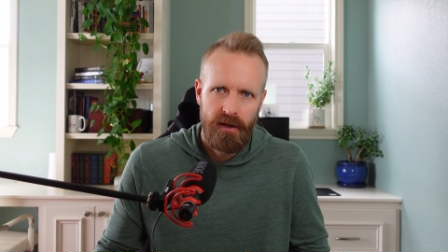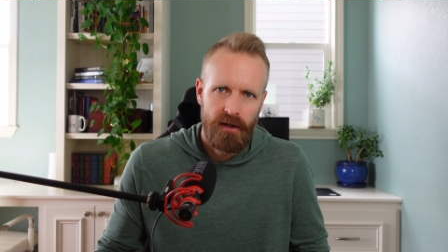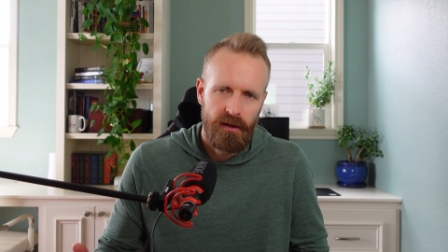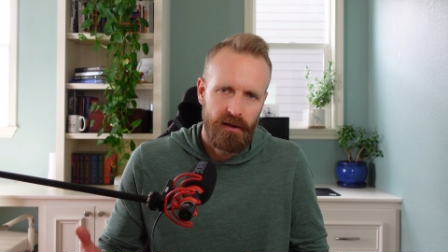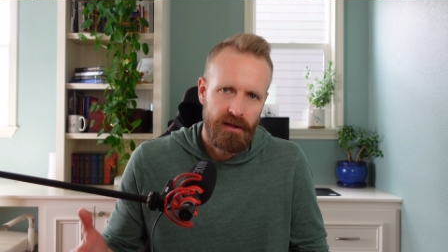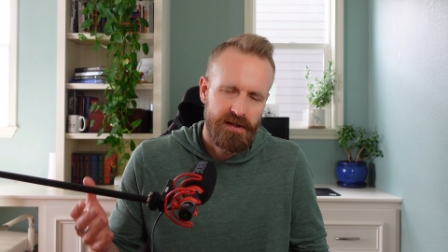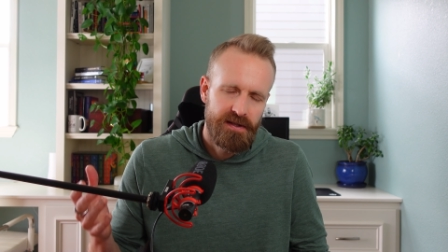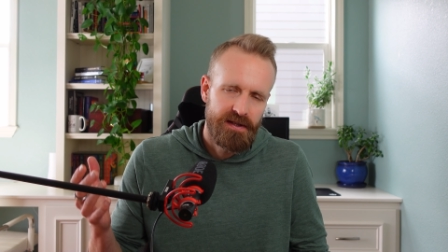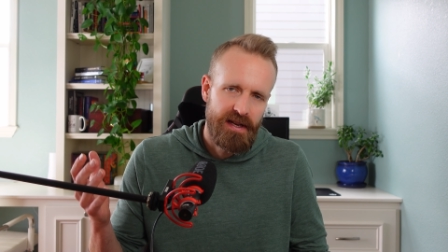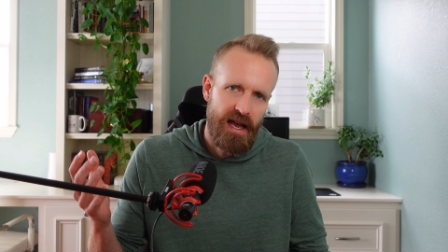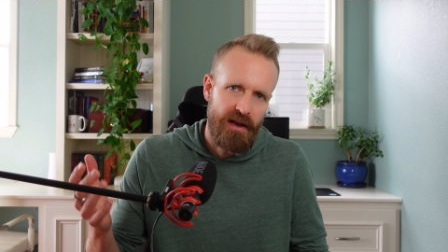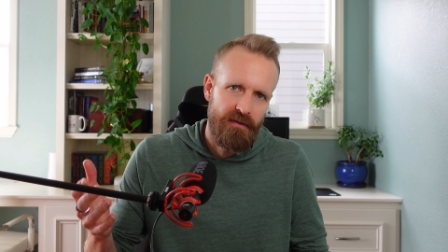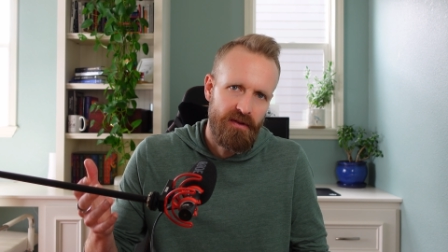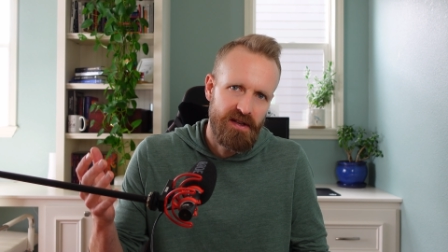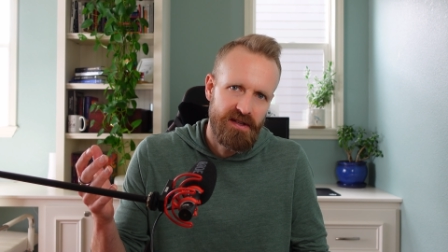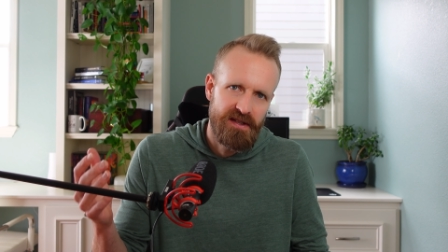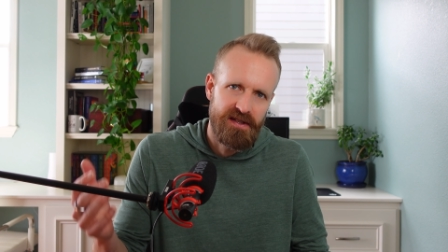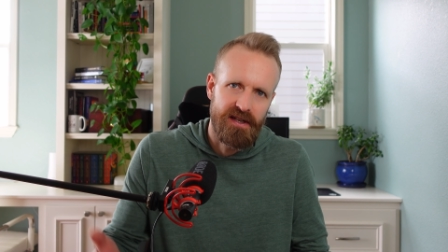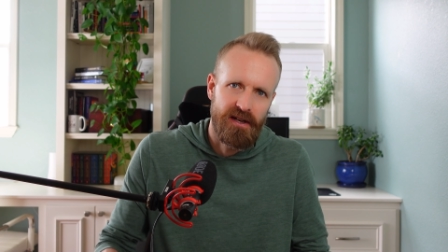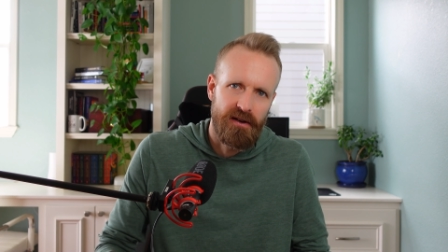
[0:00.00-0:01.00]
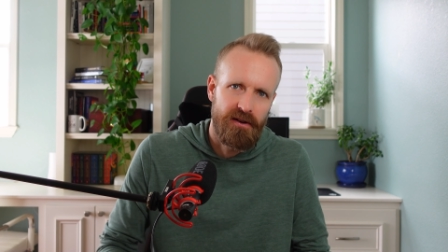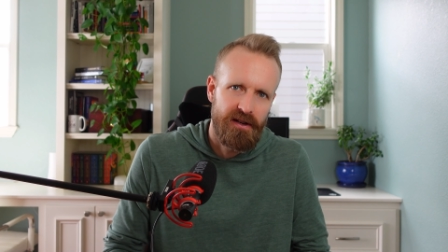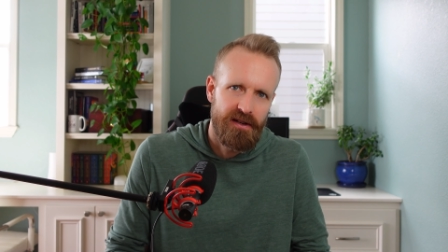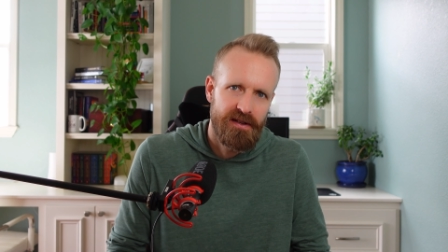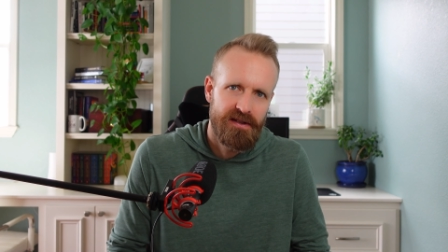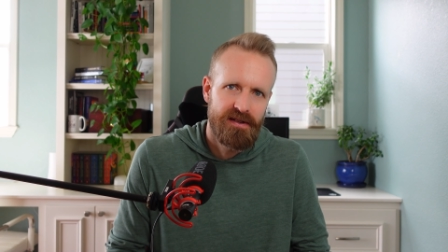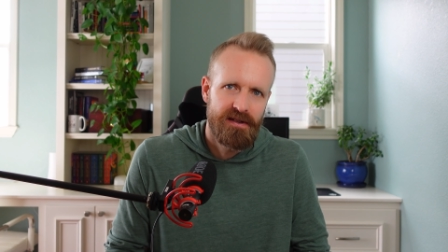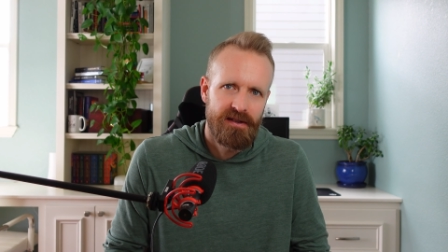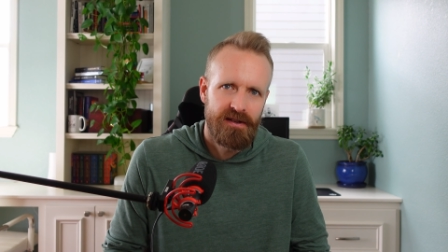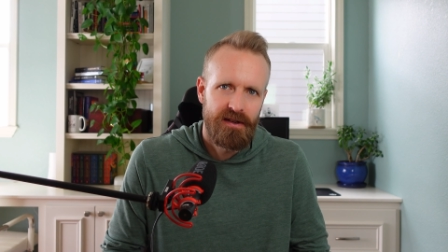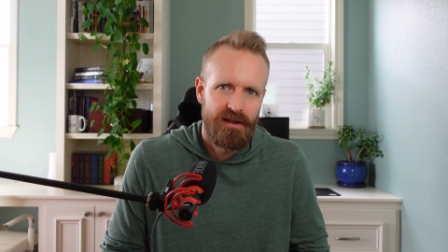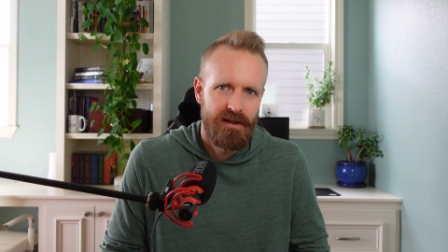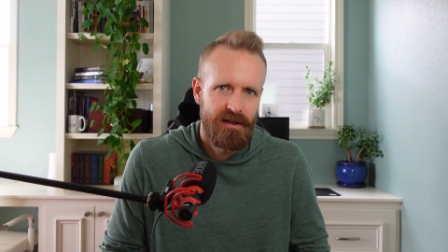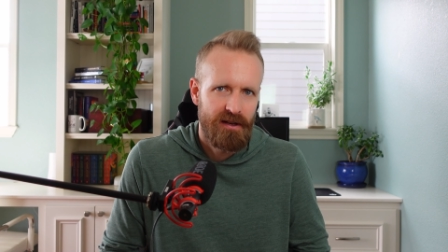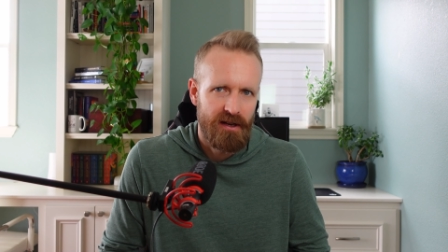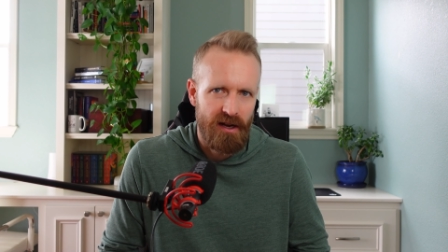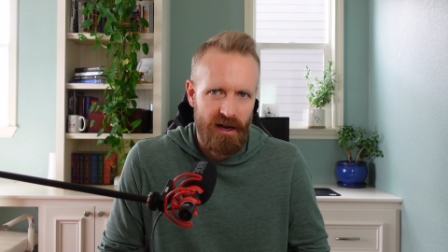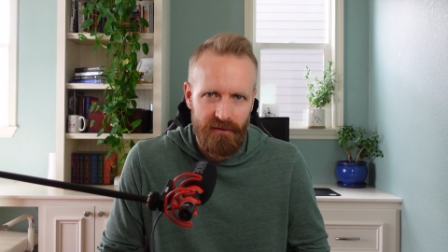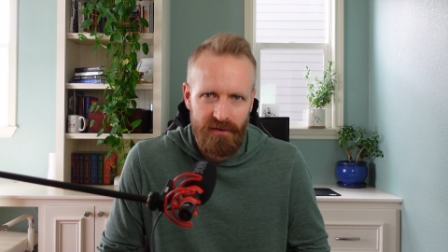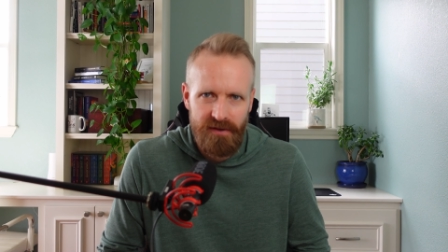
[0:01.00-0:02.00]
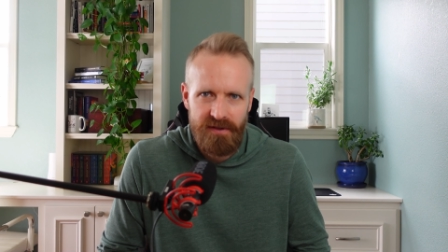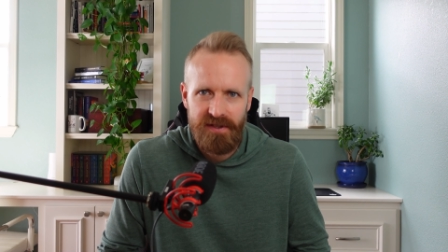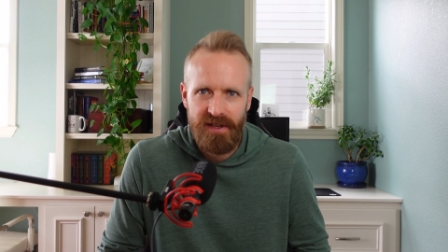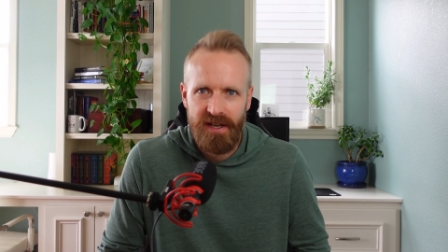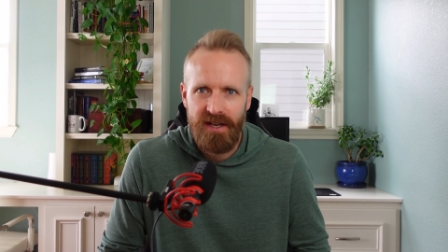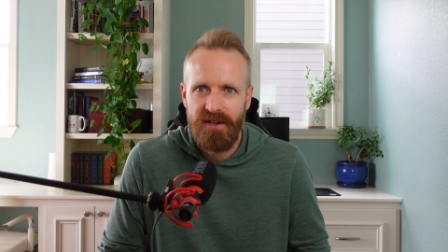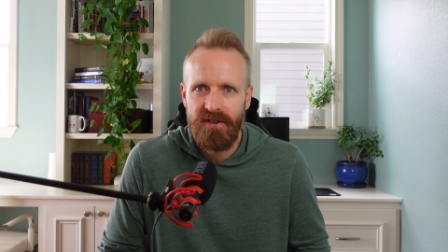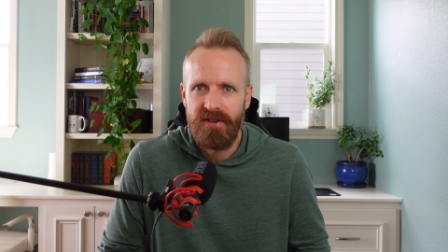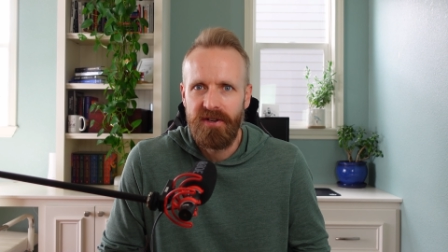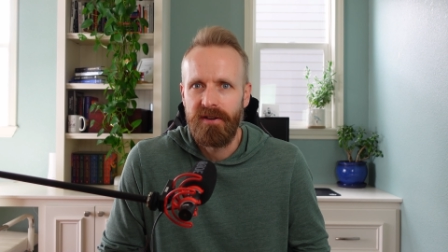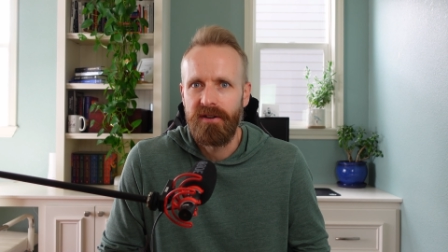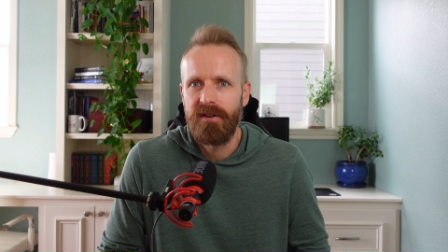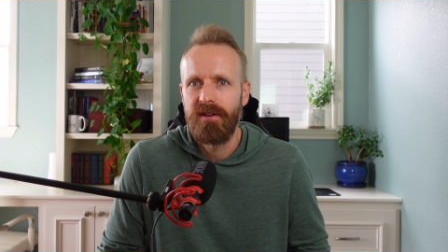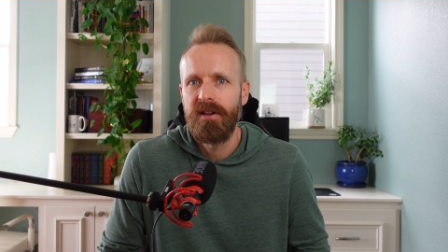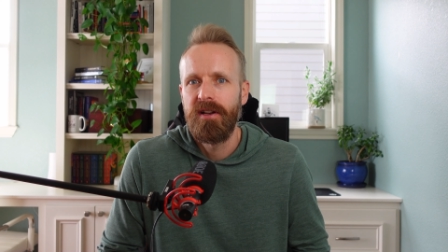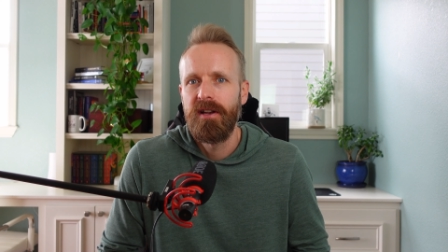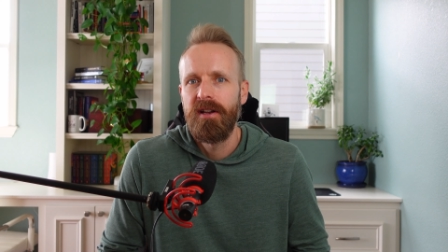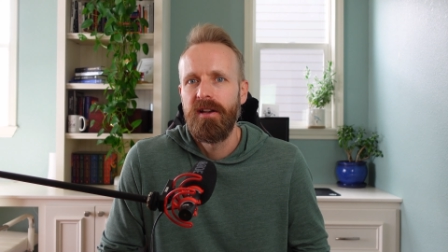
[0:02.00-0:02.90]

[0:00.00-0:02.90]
Let's have a serious conversation